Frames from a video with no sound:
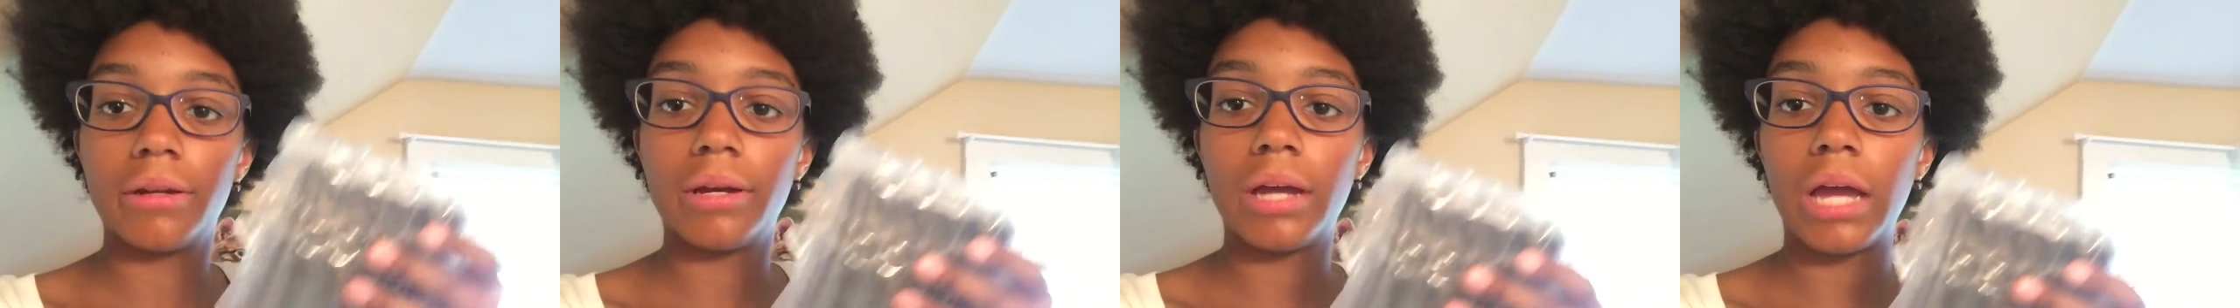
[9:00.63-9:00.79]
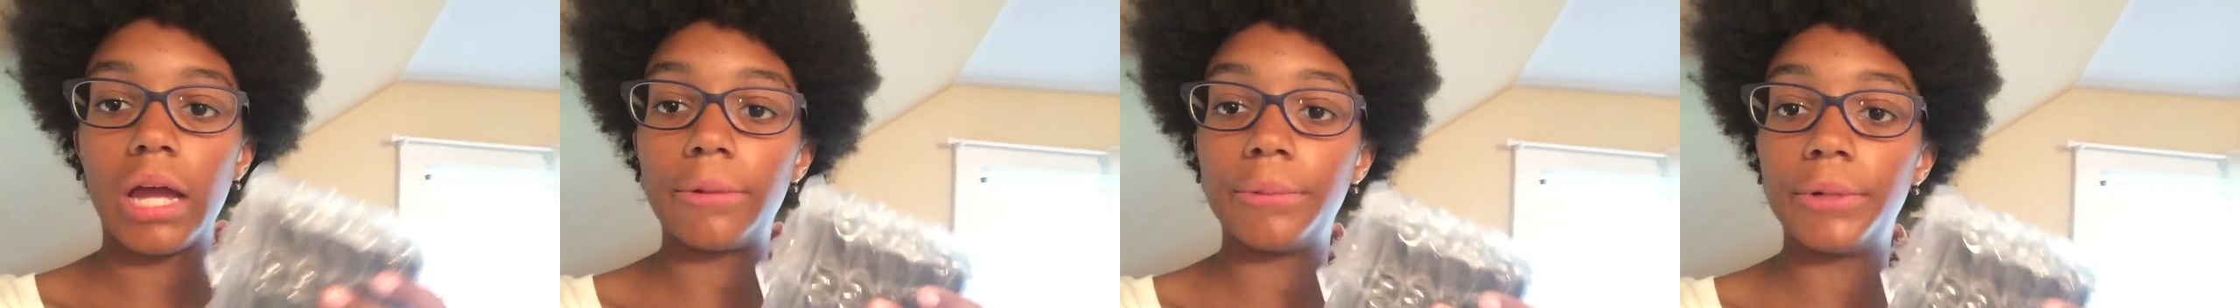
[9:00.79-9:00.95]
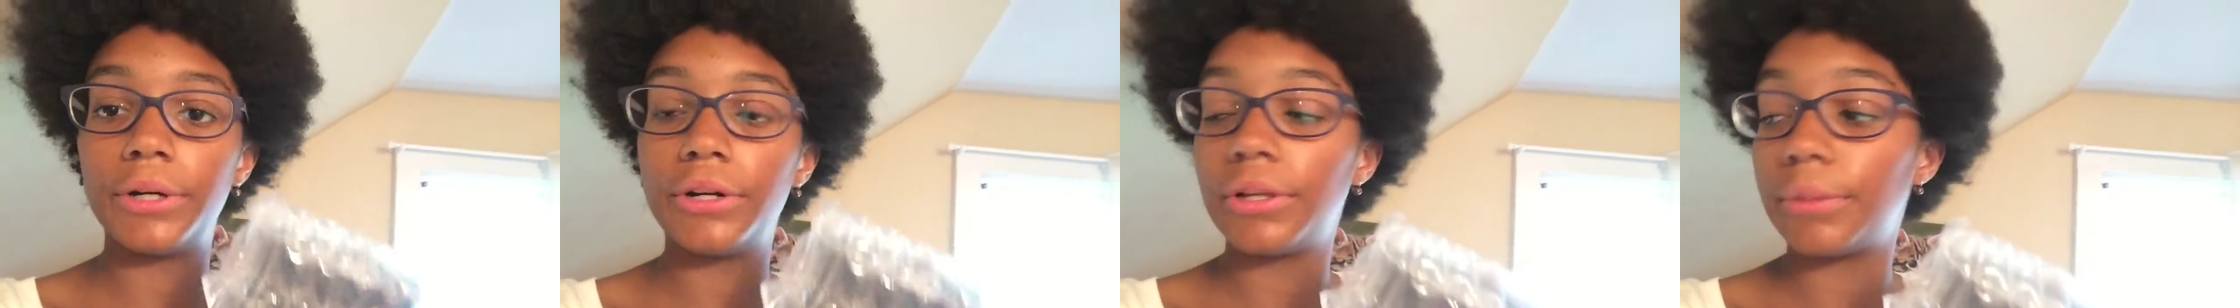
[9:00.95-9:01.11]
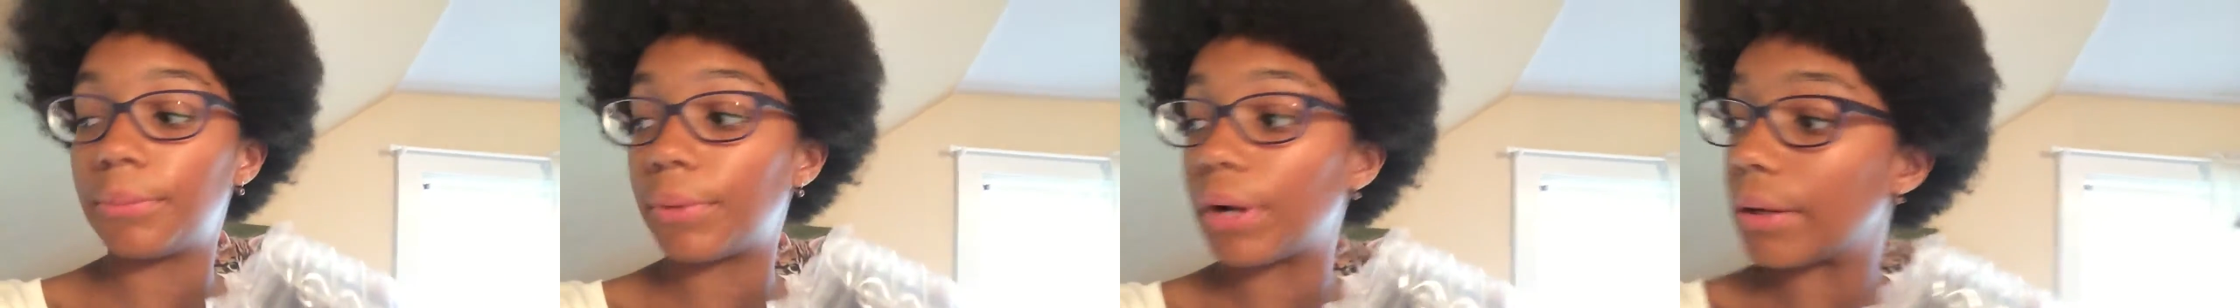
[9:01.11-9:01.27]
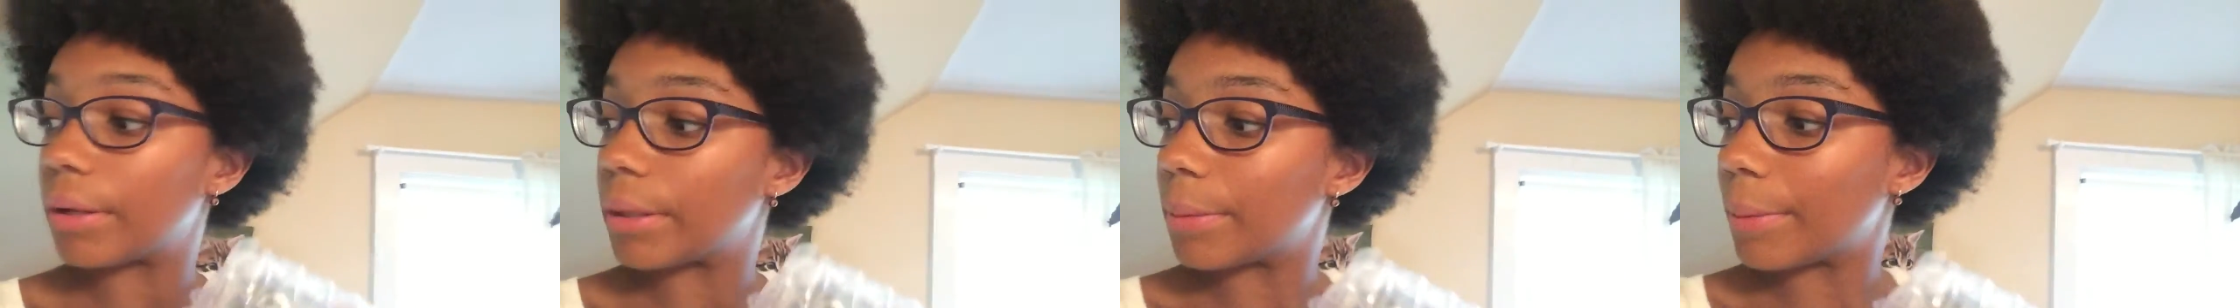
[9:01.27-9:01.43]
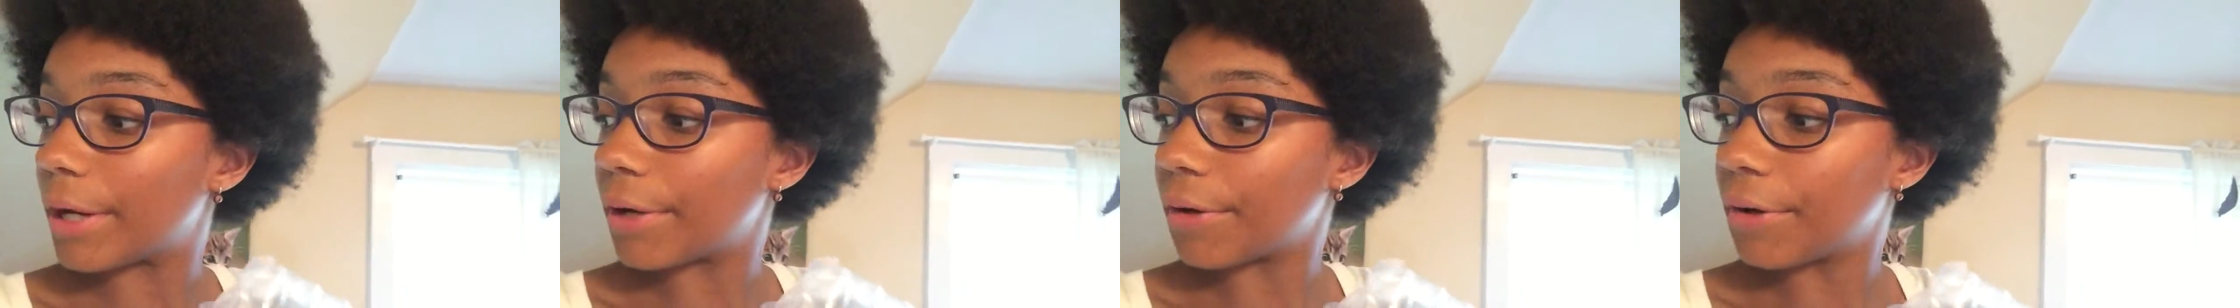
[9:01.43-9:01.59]
I will in
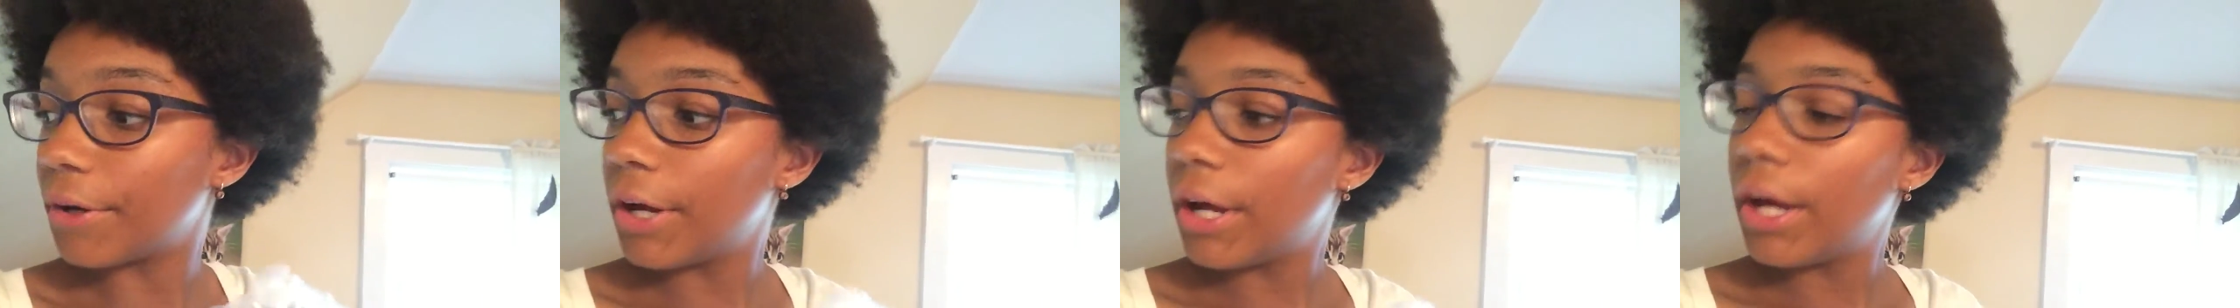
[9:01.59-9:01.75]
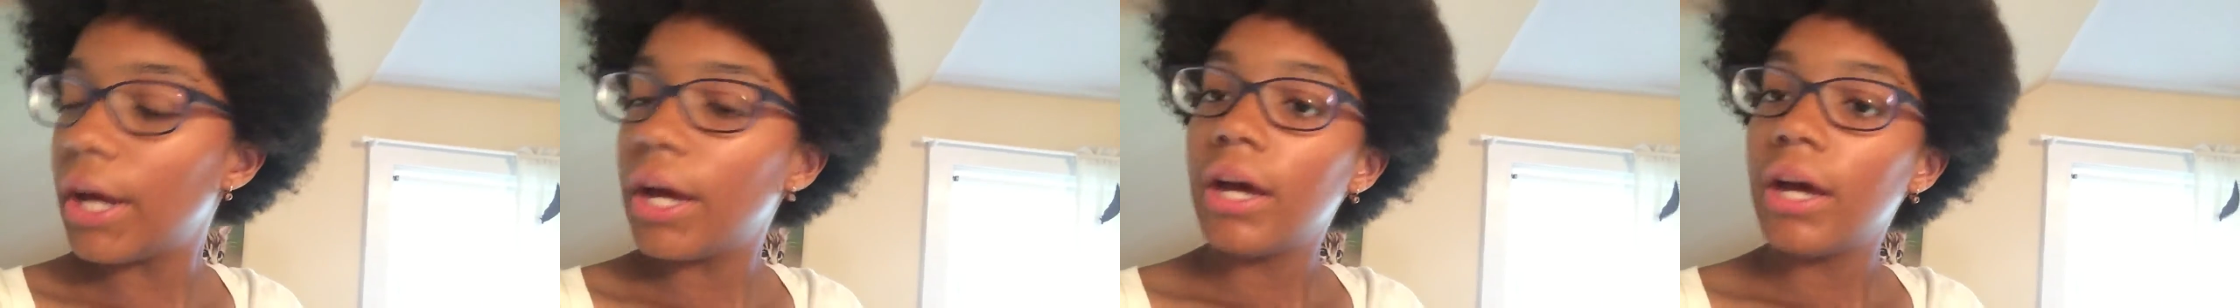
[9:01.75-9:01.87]
probably about